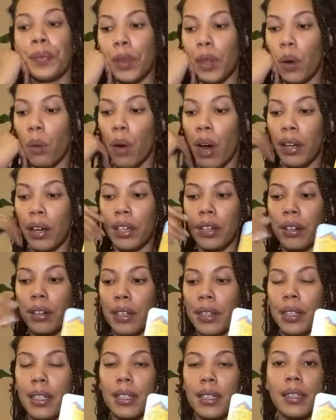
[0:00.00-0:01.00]
while you're
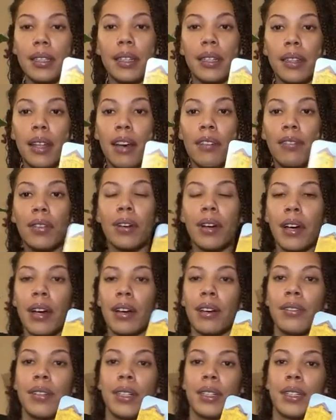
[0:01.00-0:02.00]
in this level
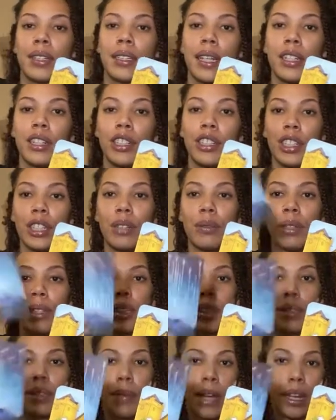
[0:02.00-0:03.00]
of ascension with
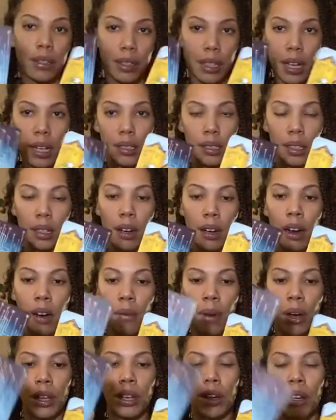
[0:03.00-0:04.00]
this Mount Shasta card,
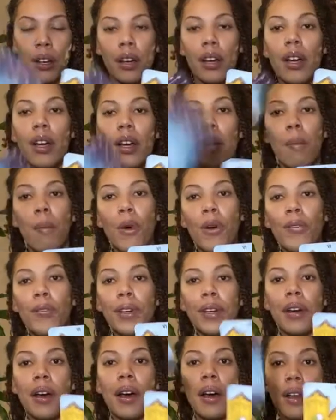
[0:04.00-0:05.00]
while you're moving
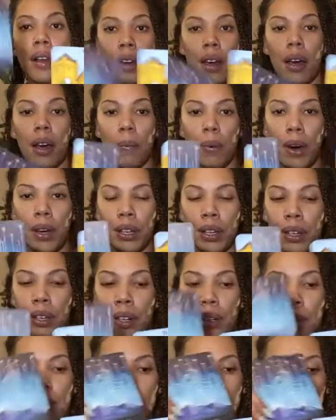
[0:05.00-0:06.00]
on up, while
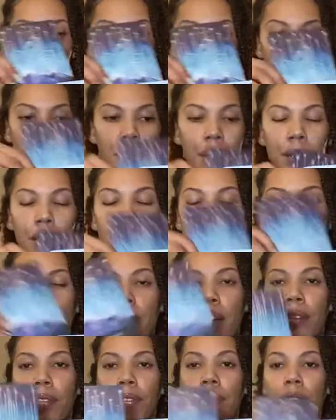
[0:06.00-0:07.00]
you're putting
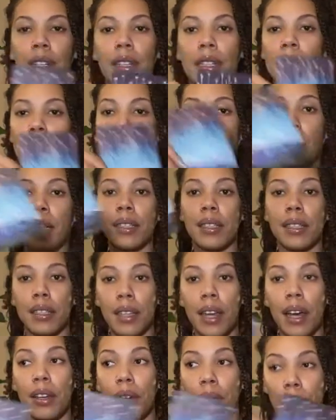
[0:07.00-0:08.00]
yourself into the spaces
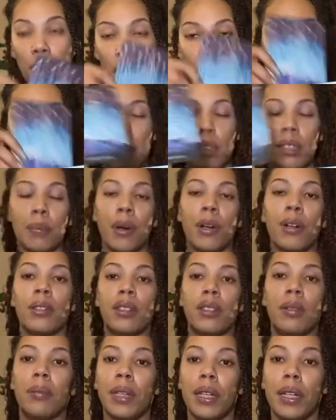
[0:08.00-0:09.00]
that you are supposed
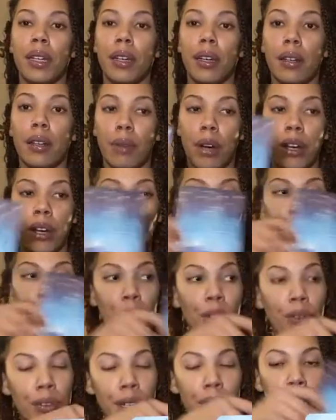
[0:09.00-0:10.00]
to be in, while you're
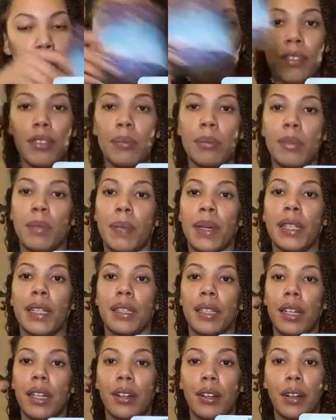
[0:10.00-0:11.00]
removing yourself from the spaces
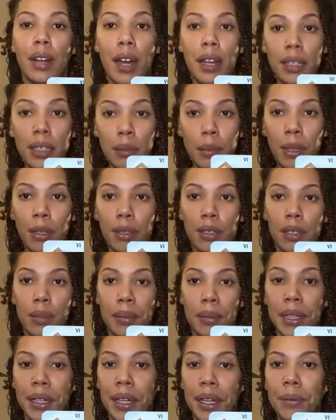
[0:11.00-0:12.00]
that you're not supposed to
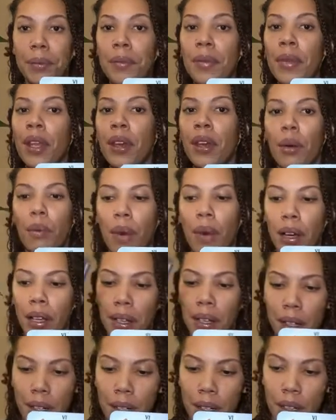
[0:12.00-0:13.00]
be in, while
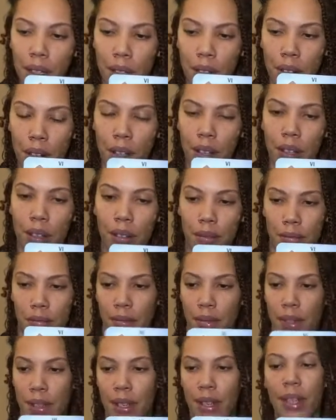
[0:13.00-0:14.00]
you're
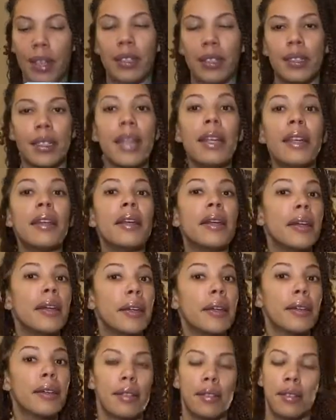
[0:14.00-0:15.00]

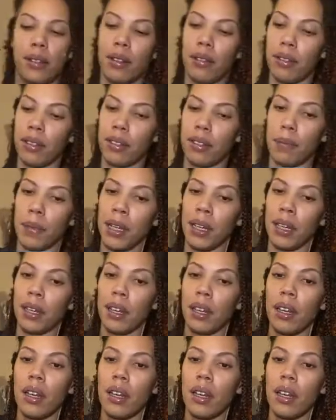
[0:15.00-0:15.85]
ascending, so to speak,